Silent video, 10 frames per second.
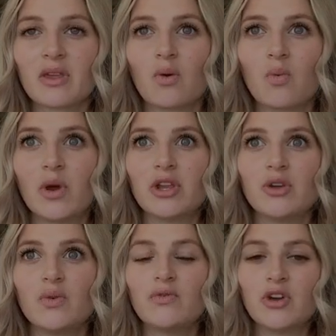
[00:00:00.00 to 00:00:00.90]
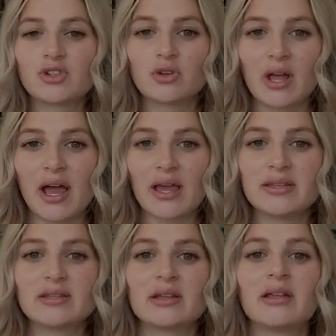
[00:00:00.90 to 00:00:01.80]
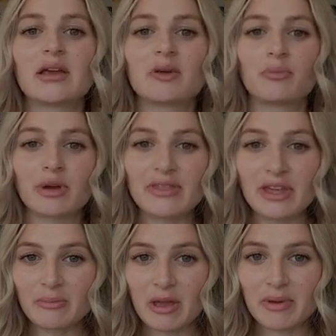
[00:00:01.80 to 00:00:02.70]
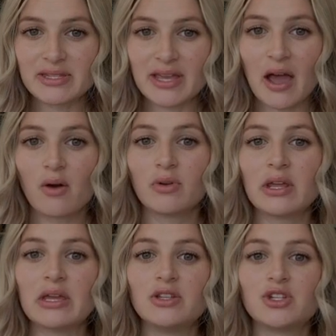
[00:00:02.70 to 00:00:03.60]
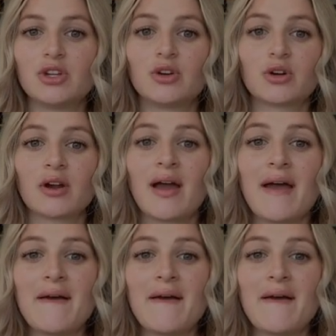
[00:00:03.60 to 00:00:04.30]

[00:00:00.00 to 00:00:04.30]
when you visualize like breathing baby down into your